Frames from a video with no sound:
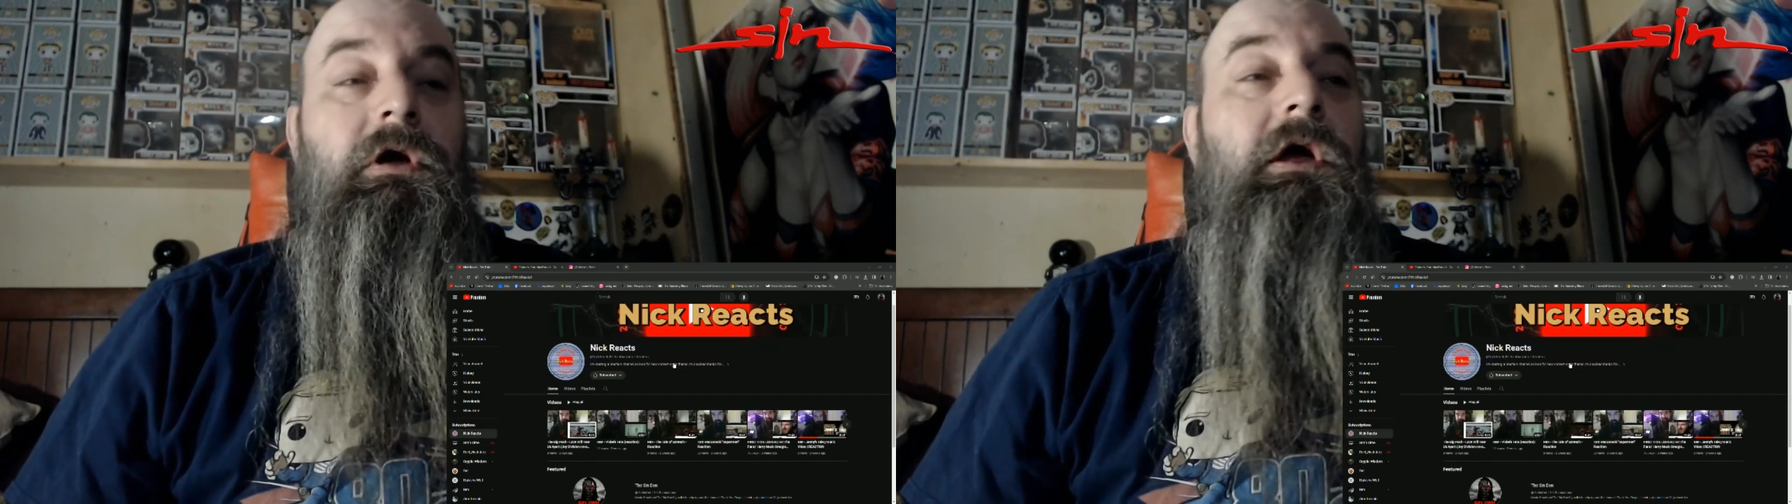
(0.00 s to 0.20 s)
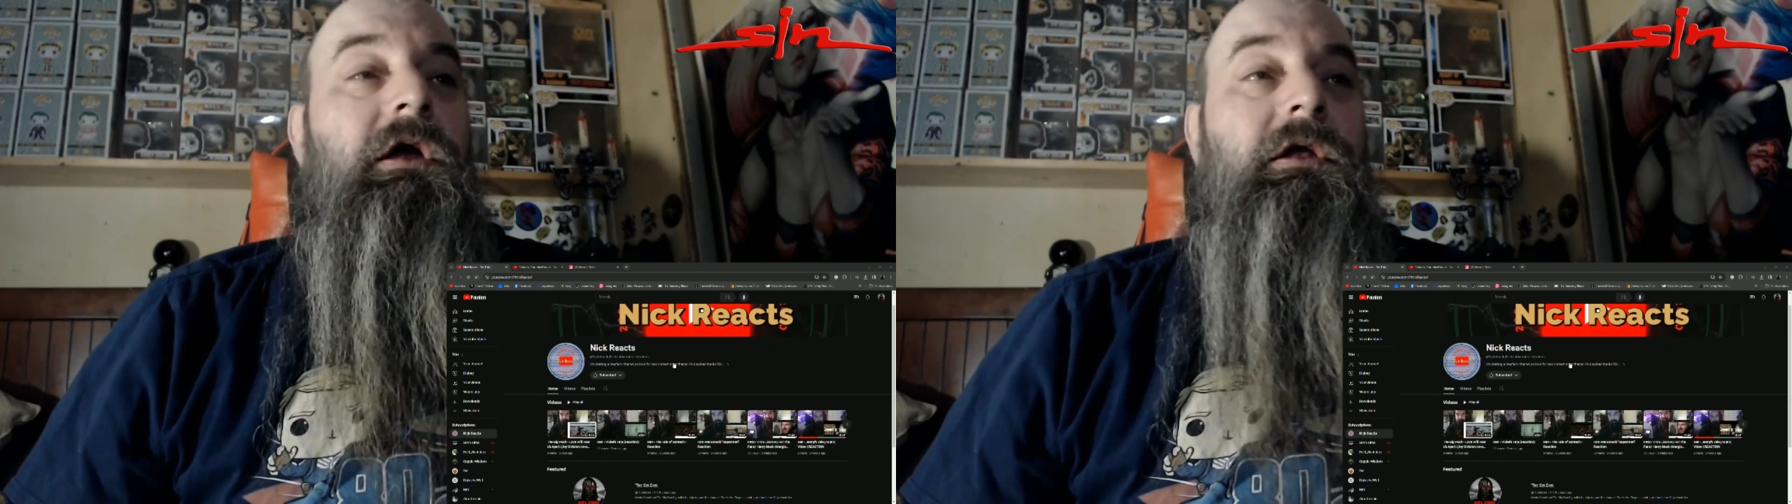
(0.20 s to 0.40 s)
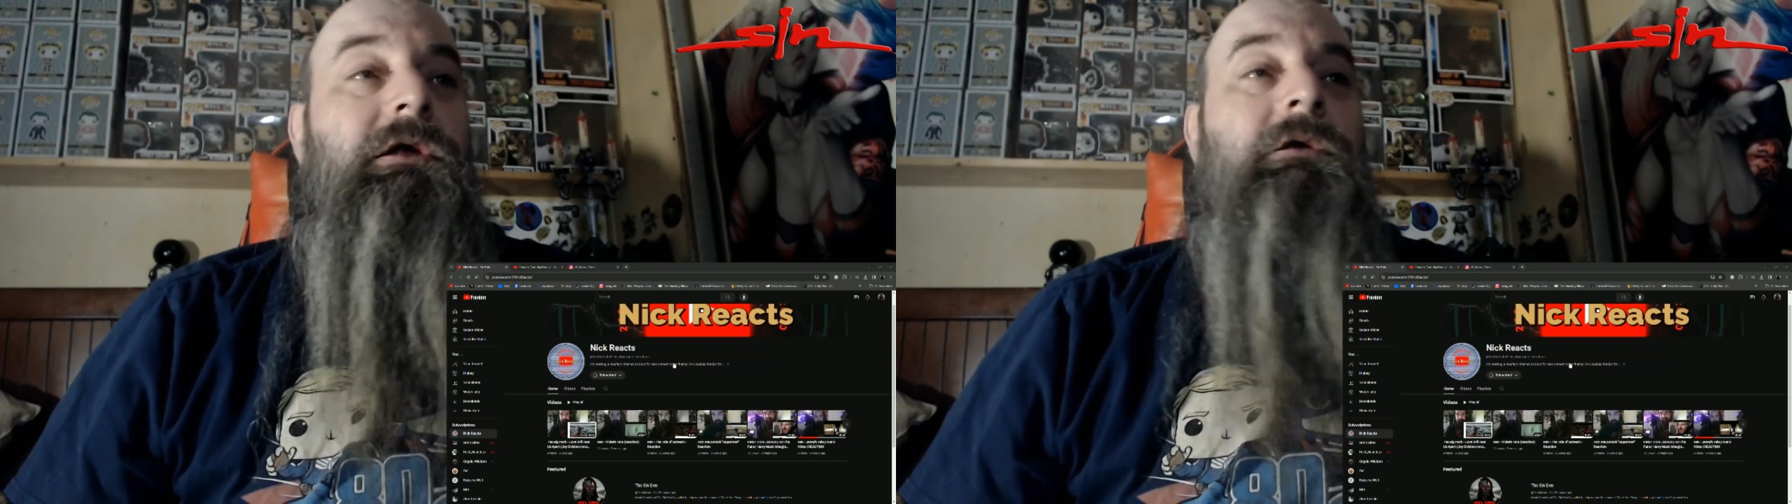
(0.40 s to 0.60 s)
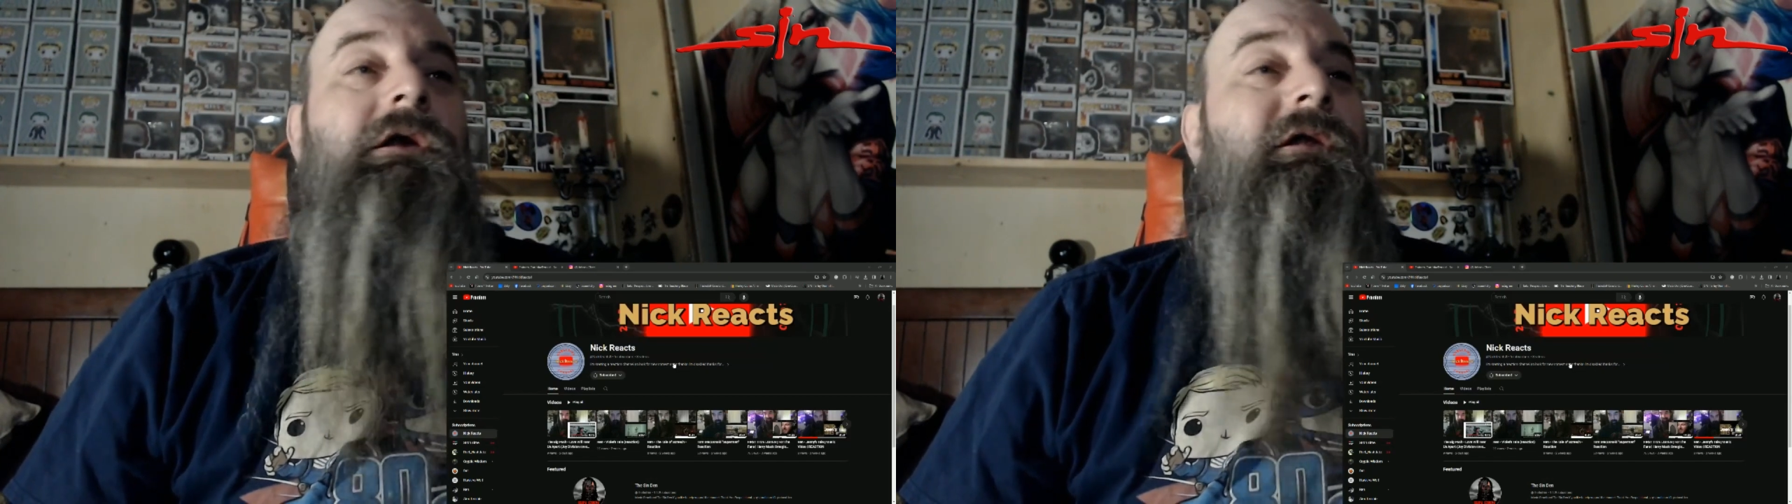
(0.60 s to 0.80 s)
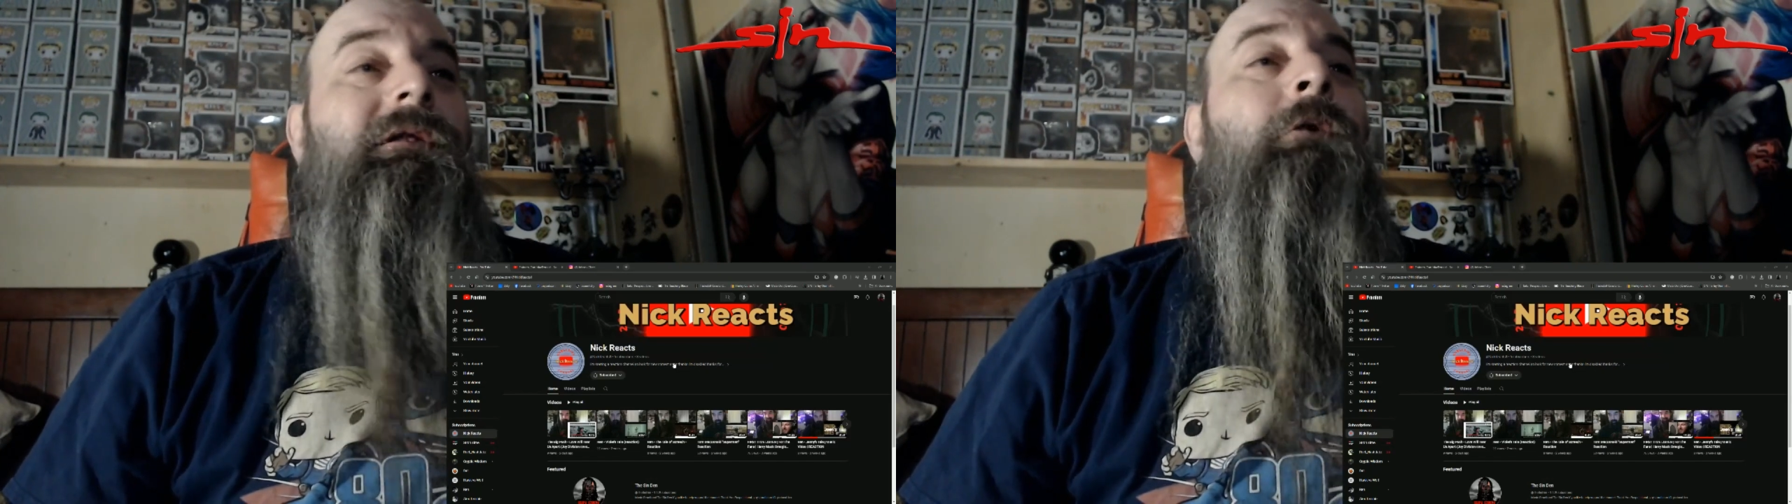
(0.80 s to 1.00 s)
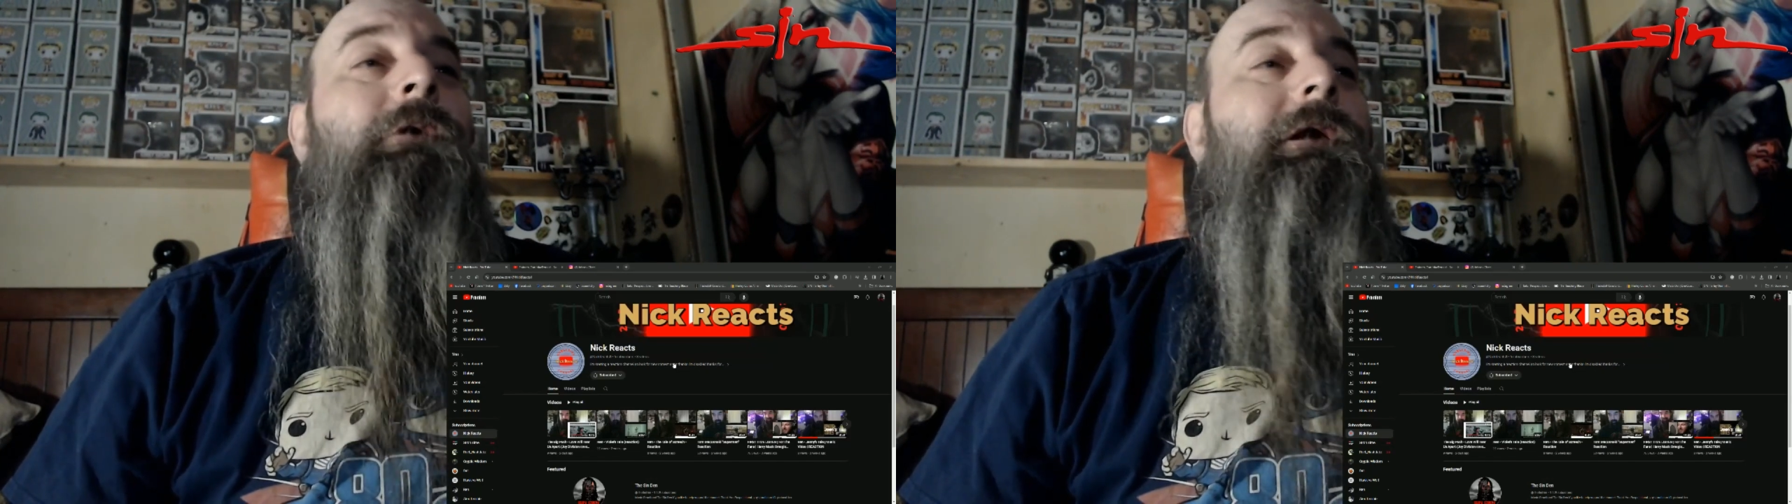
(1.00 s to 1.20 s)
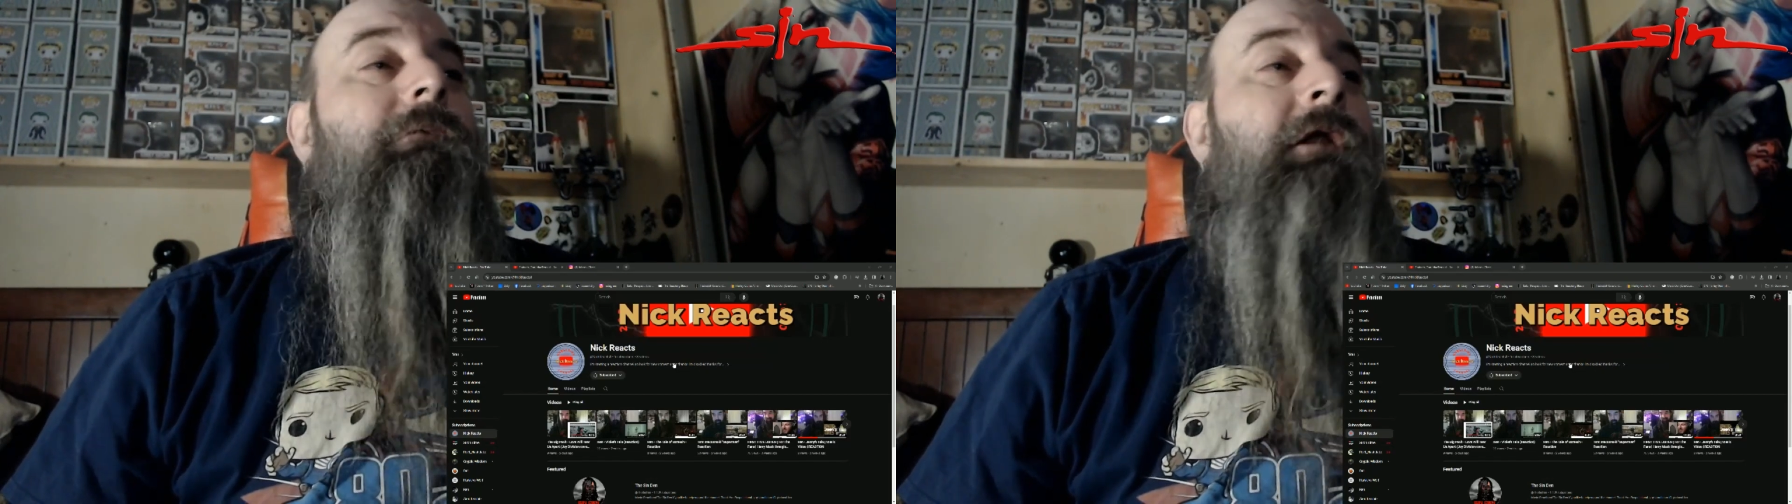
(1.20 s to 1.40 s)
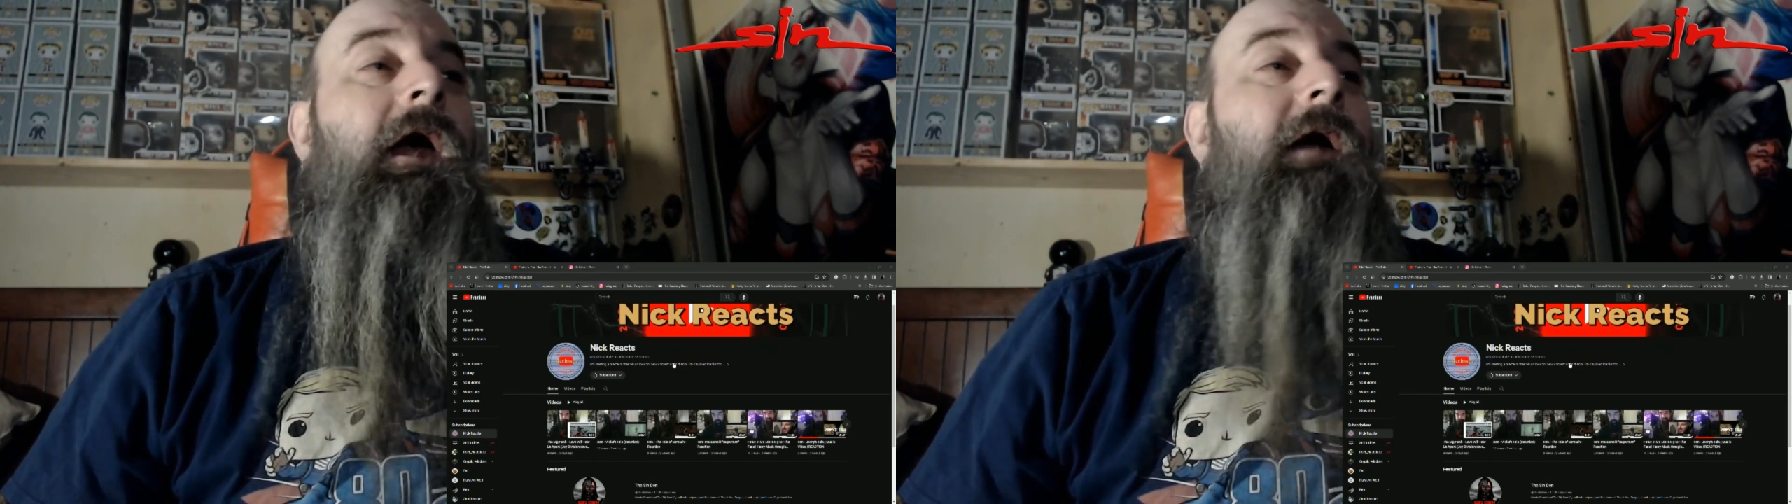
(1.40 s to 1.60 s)
It don't even
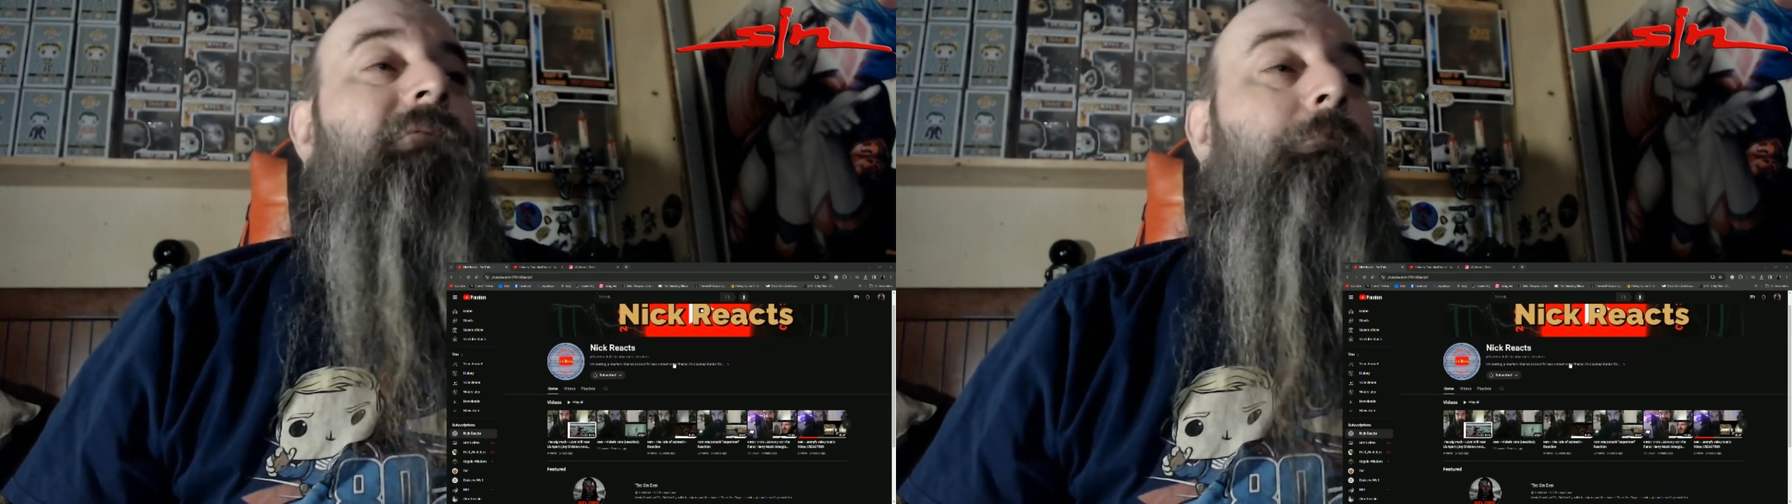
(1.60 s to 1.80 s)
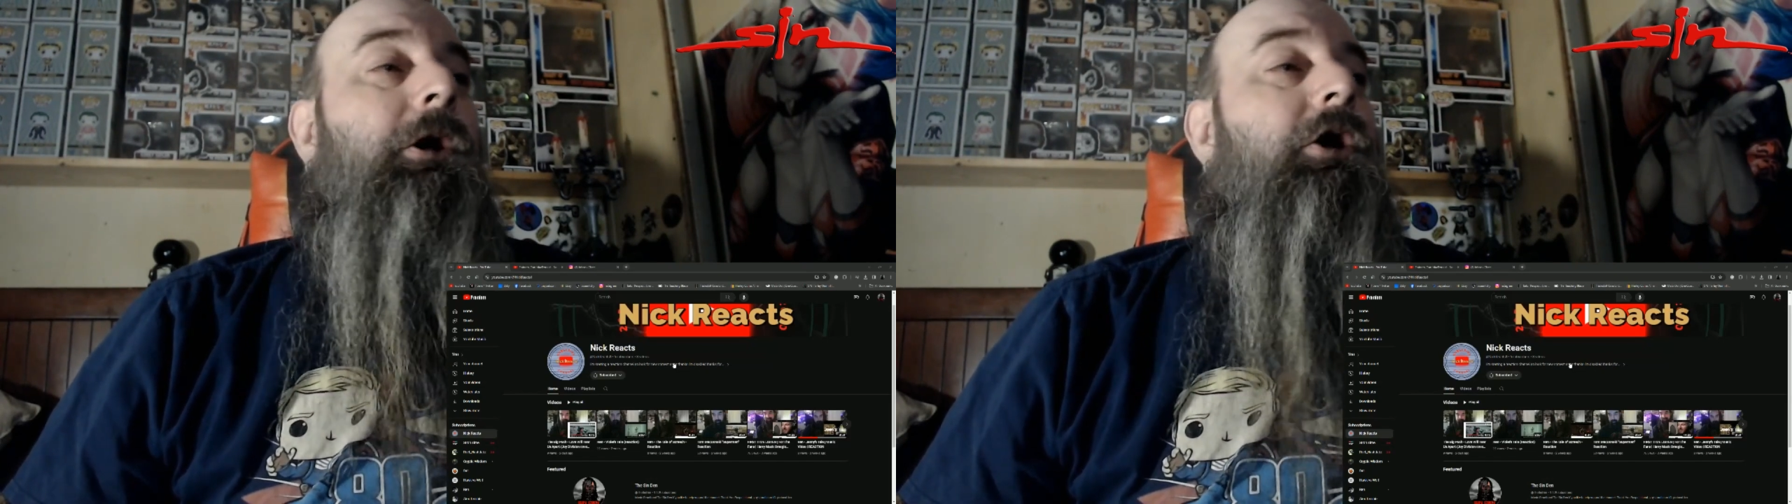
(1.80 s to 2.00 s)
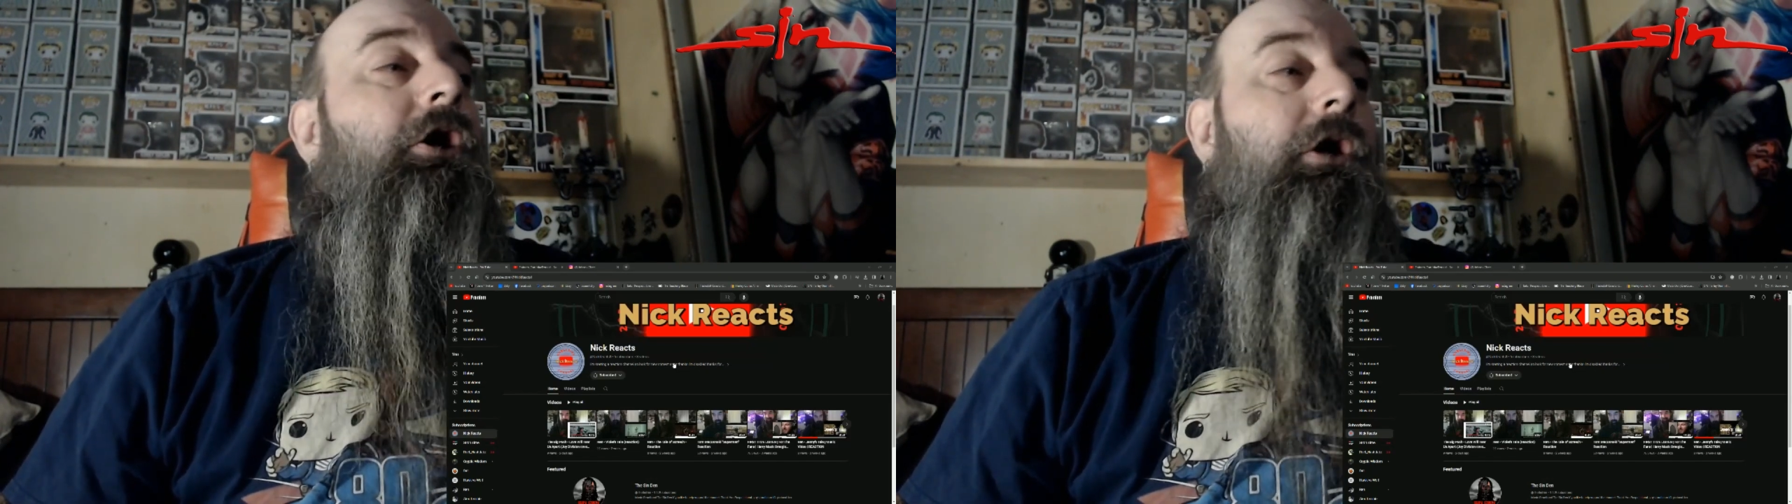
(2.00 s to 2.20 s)
have a perk.